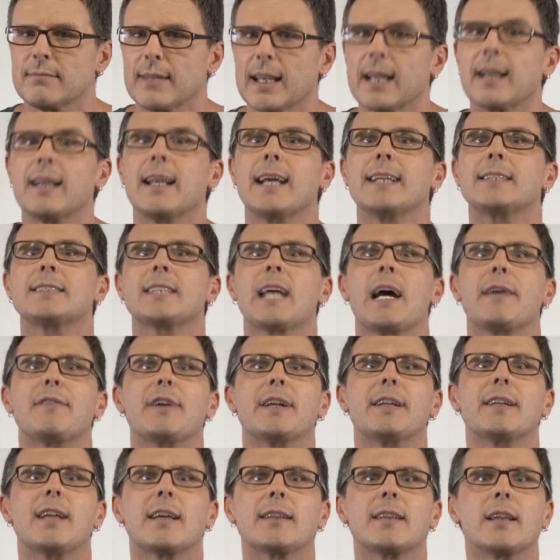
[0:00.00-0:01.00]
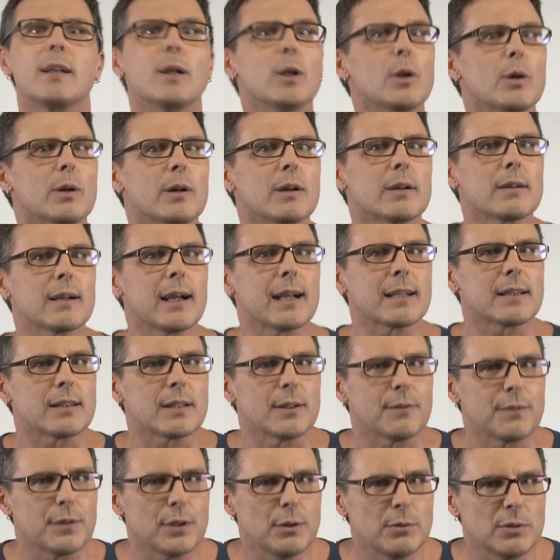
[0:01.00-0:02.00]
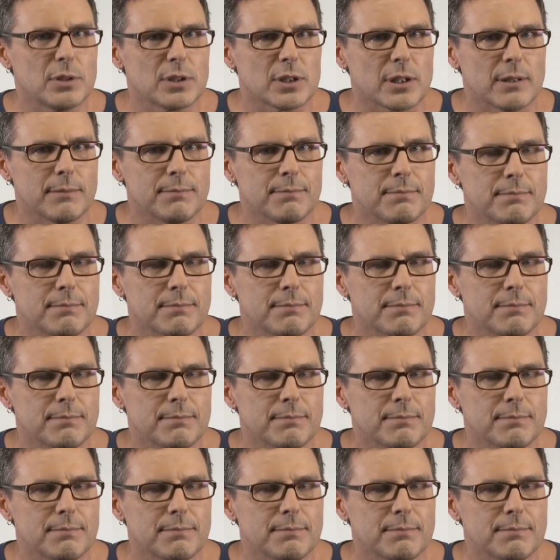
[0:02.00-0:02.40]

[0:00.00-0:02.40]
Let's have another look at the future.